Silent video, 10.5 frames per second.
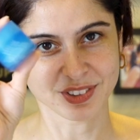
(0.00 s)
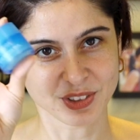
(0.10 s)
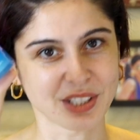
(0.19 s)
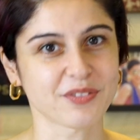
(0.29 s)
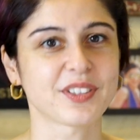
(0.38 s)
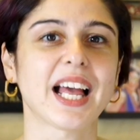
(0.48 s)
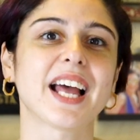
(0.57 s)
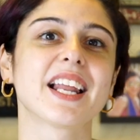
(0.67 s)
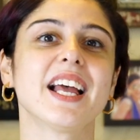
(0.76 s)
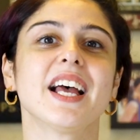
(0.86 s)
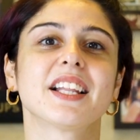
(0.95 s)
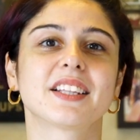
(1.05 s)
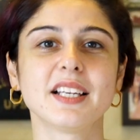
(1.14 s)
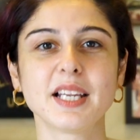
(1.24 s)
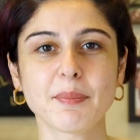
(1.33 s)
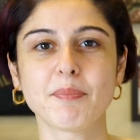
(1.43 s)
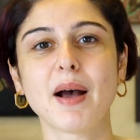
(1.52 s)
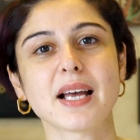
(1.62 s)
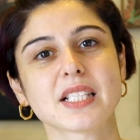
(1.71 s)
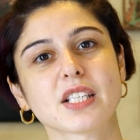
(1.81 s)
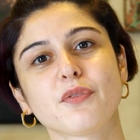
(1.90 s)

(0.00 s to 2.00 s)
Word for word: great for that. The lip mask,